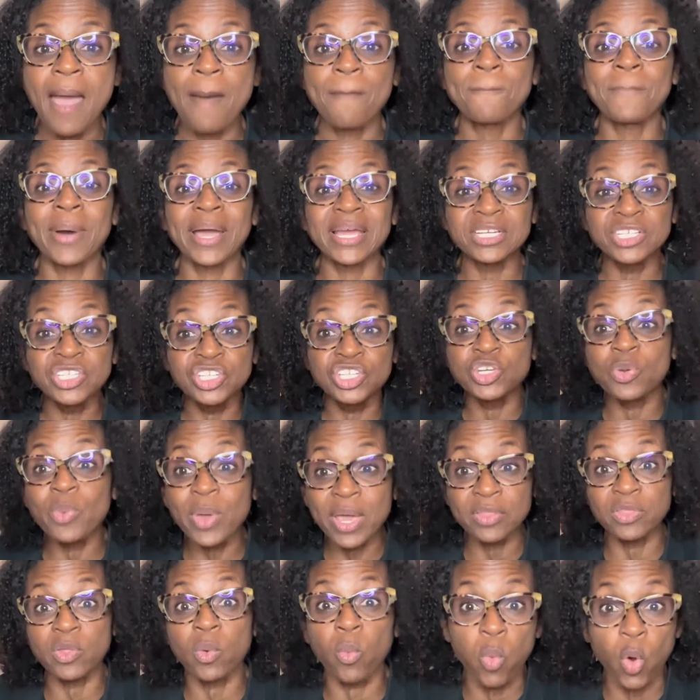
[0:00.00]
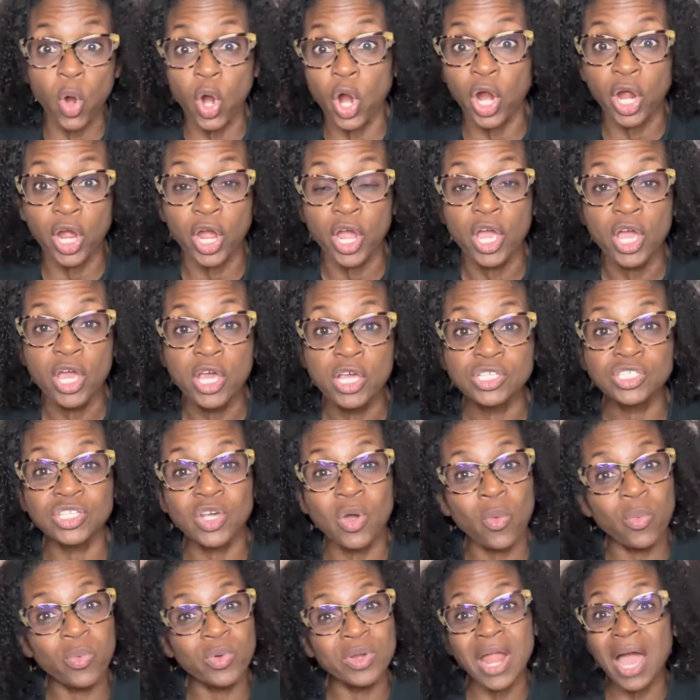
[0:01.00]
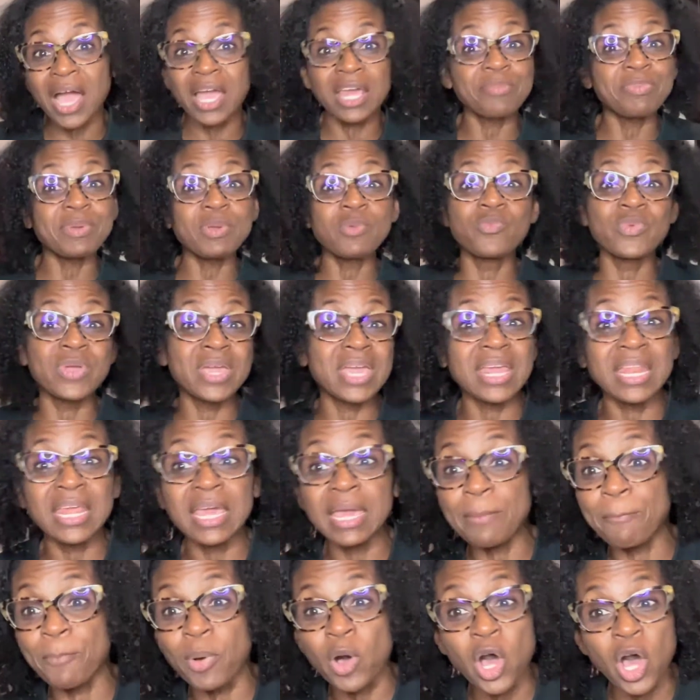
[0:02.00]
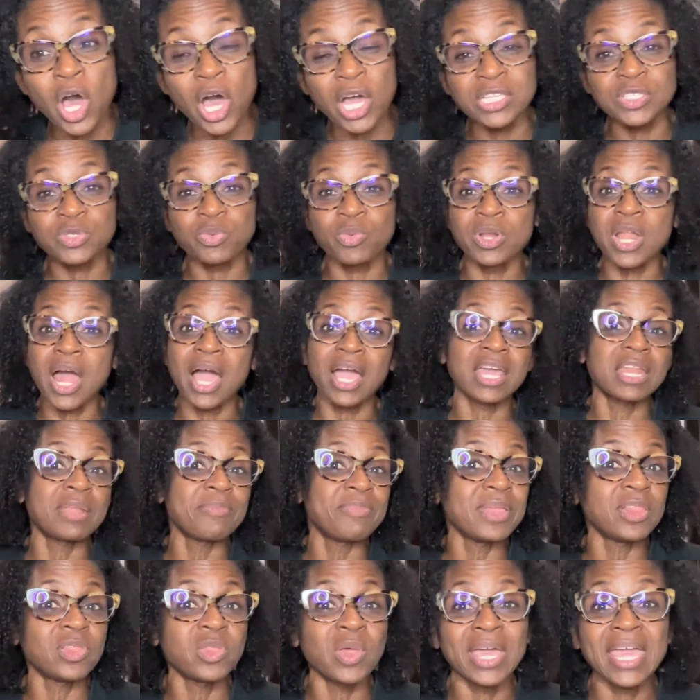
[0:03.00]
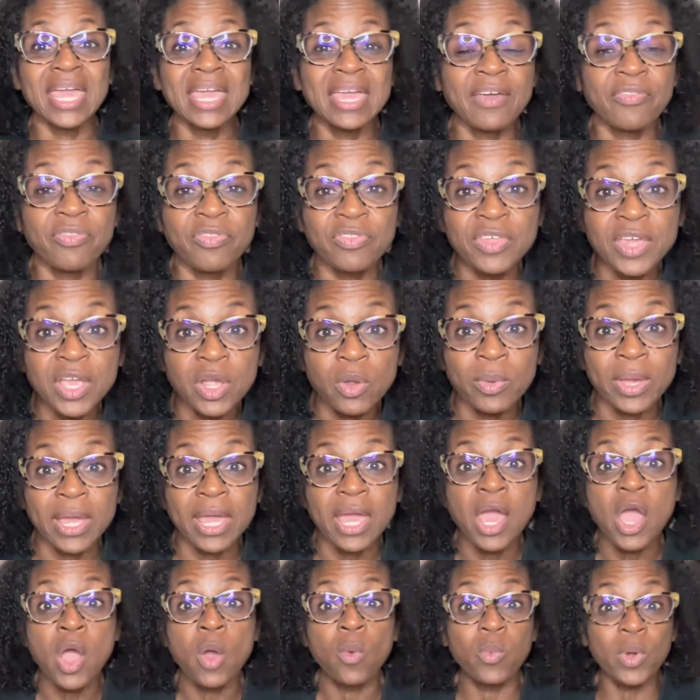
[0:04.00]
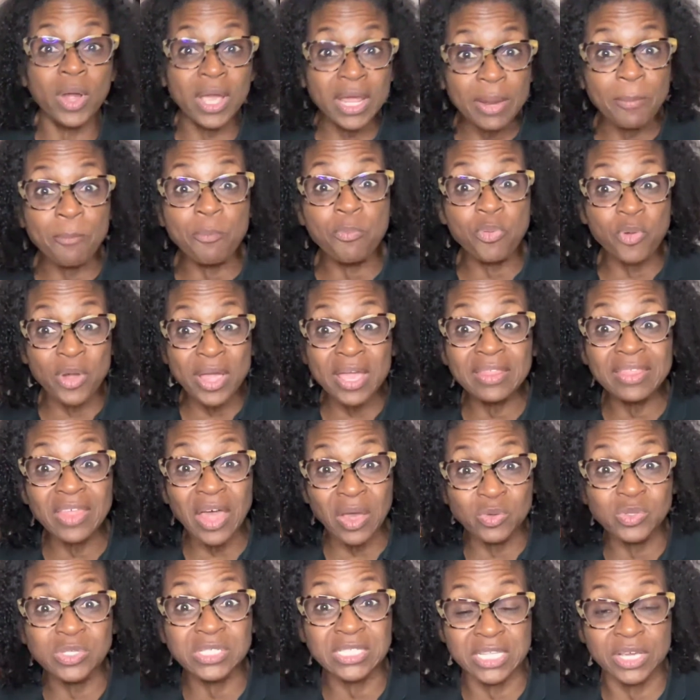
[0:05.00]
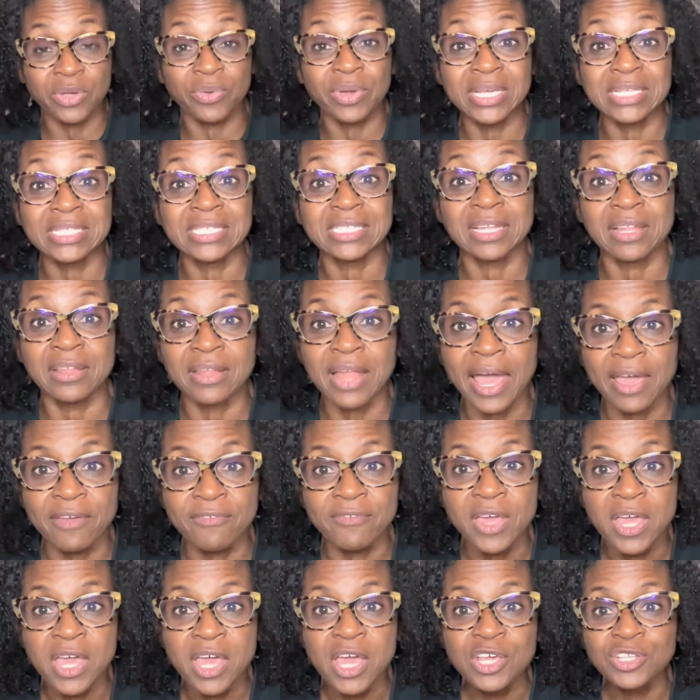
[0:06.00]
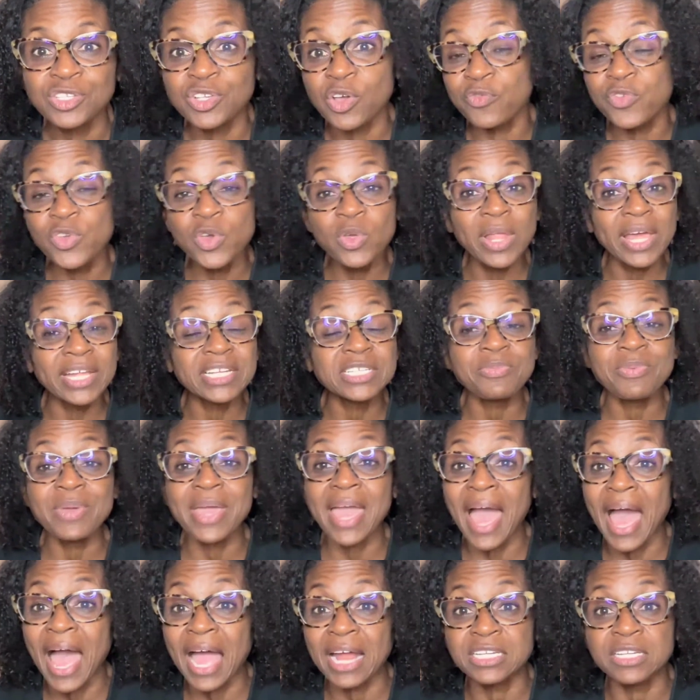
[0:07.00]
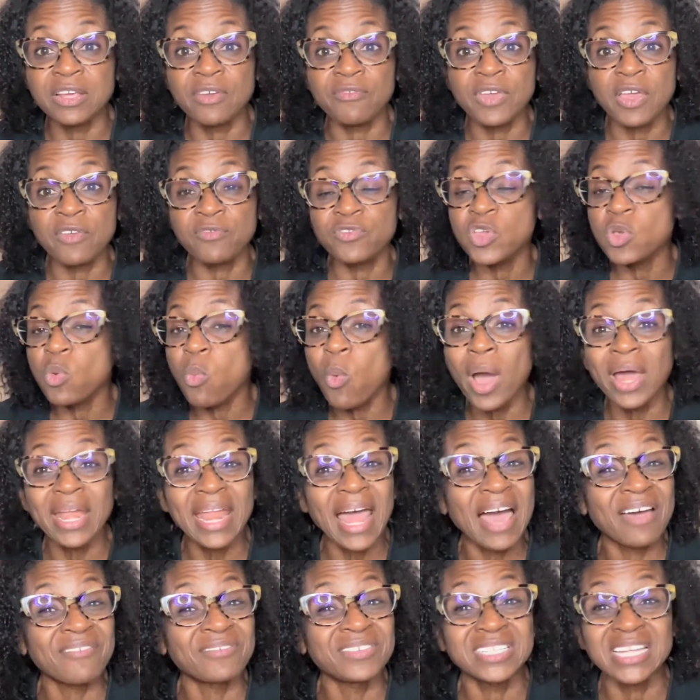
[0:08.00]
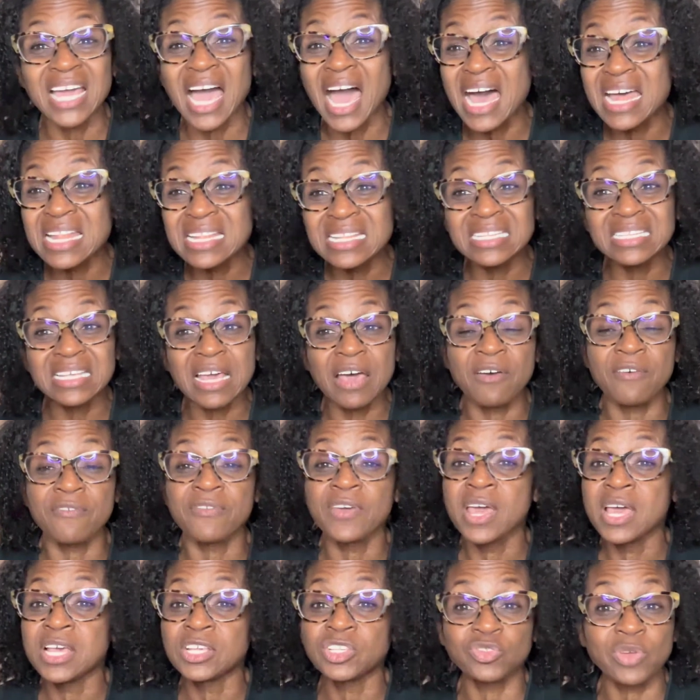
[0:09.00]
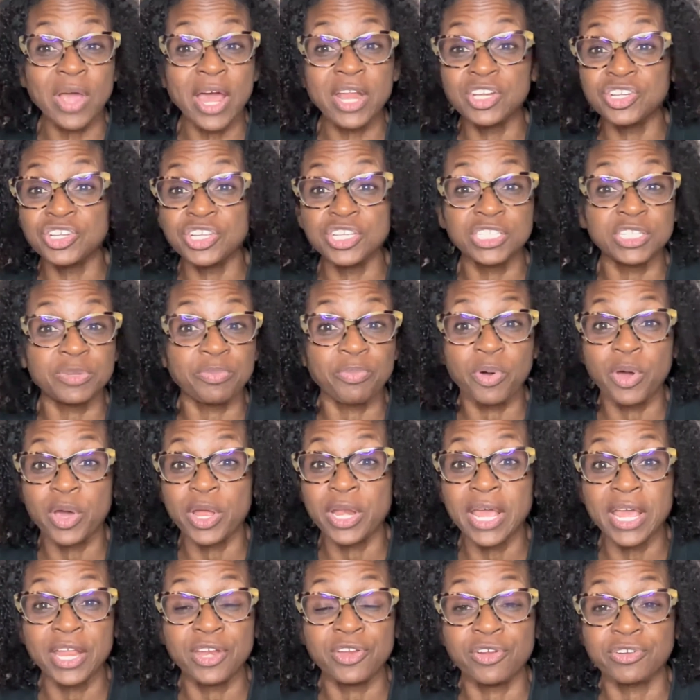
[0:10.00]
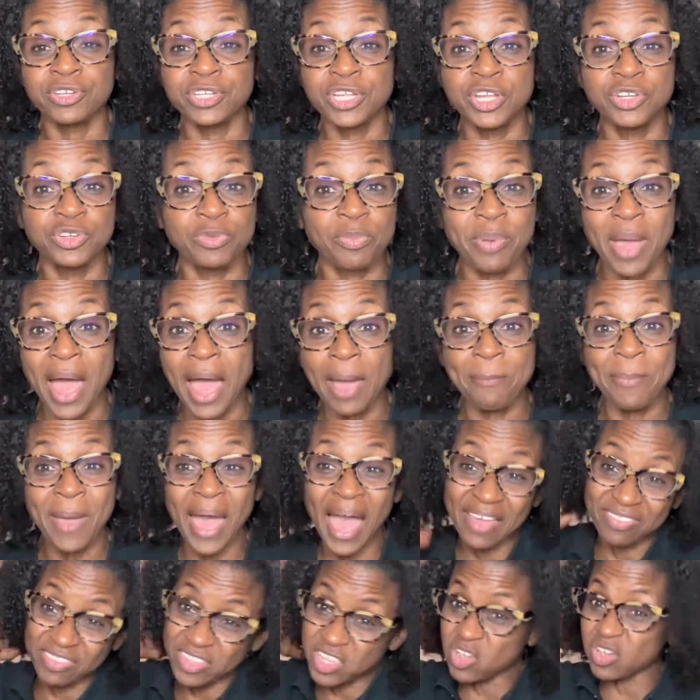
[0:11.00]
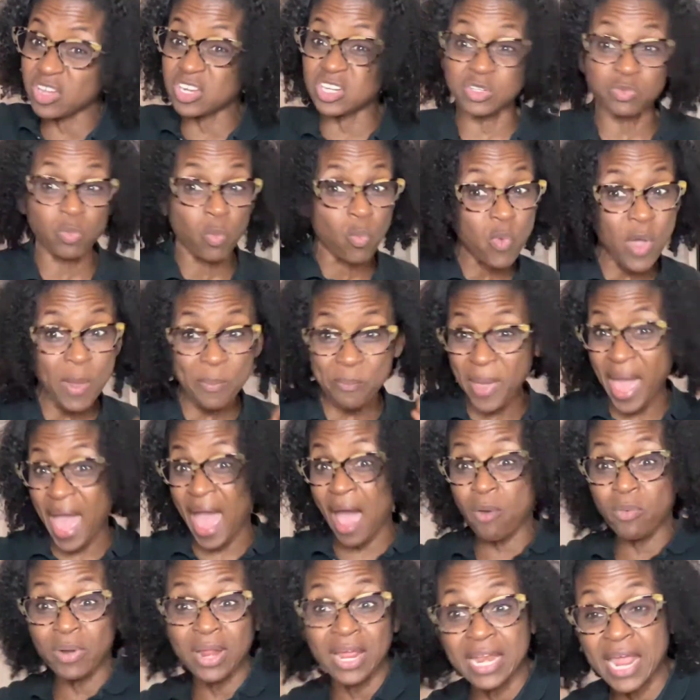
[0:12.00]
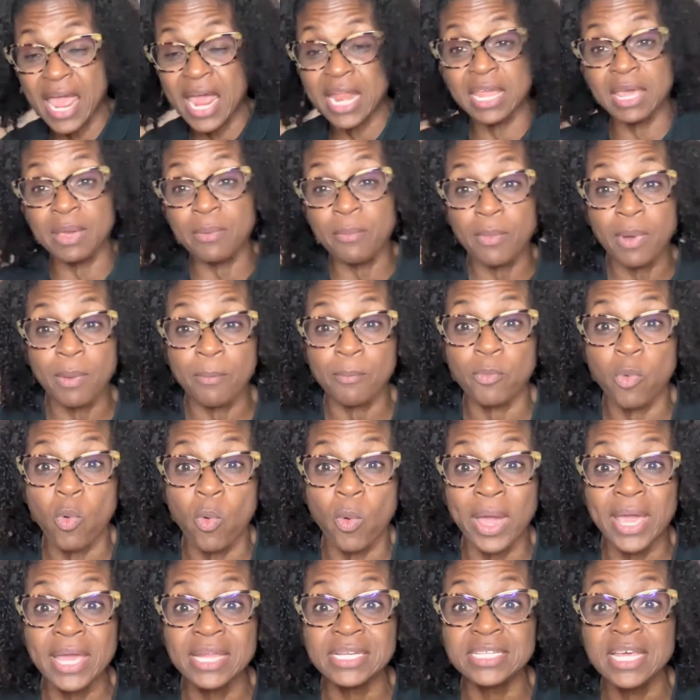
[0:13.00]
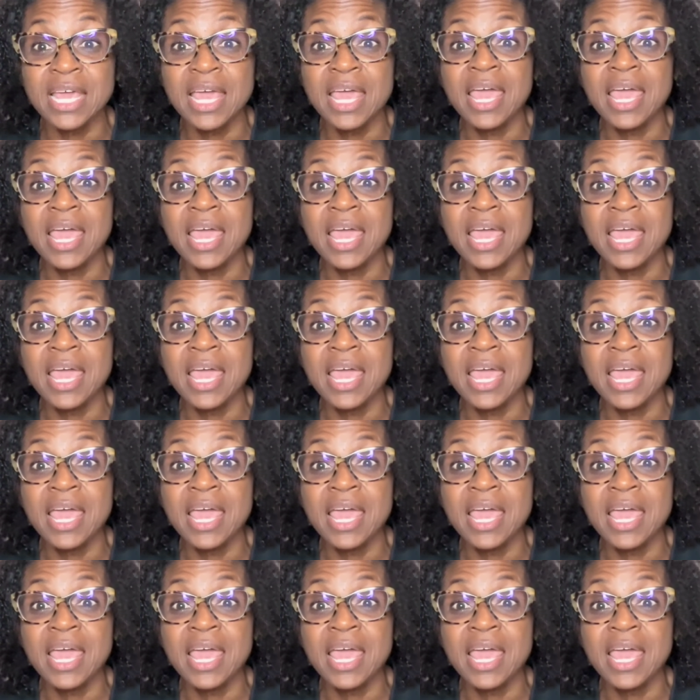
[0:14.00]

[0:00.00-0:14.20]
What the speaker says: by doing the work. So we're not going to be reading books. We're not going to be looking at theory. We're going to bring those theories to life. So if you like to be active, if you want to have tons of strategies to put in your teacher backpack that you can just whip out at any point